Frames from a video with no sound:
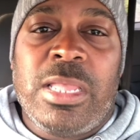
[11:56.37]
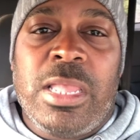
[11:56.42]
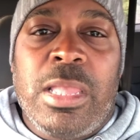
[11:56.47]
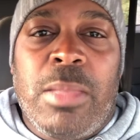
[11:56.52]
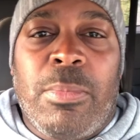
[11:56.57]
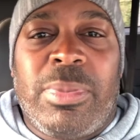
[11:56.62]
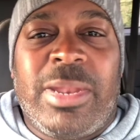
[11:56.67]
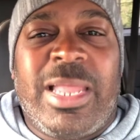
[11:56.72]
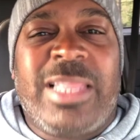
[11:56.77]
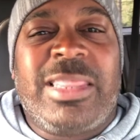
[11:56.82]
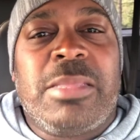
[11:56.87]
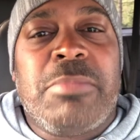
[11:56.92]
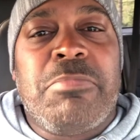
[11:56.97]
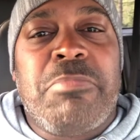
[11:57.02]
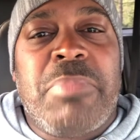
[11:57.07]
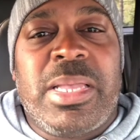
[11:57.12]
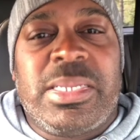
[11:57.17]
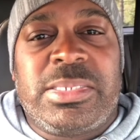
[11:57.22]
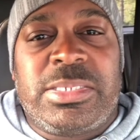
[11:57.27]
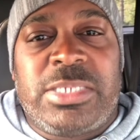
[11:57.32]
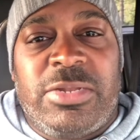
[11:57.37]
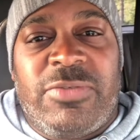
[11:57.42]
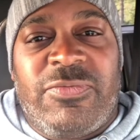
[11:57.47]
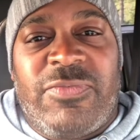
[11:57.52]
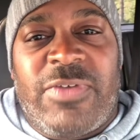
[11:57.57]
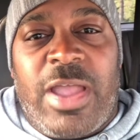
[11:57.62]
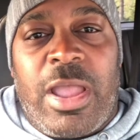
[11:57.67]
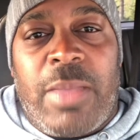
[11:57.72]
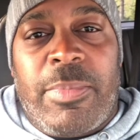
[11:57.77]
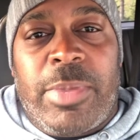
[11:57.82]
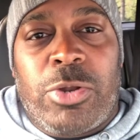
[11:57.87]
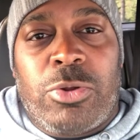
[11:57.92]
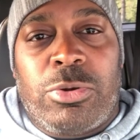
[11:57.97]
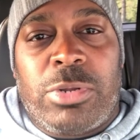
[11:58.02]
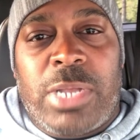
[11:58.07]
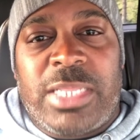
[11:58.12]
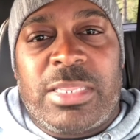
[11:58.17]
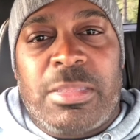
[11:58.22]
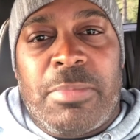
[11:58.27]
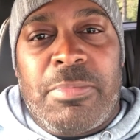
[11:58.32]
but not the best environment or
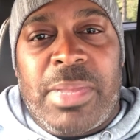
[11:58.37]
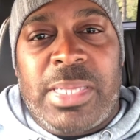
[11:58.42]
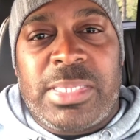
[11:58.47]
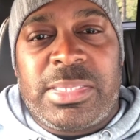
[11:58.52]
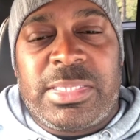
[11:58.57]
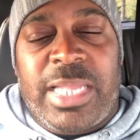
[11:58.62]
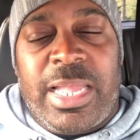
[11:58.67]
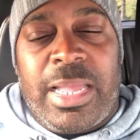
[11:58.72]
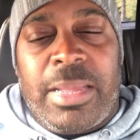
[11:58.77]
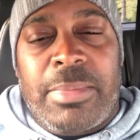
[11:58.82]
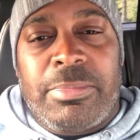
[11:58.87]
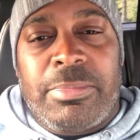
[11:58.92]
at the best time,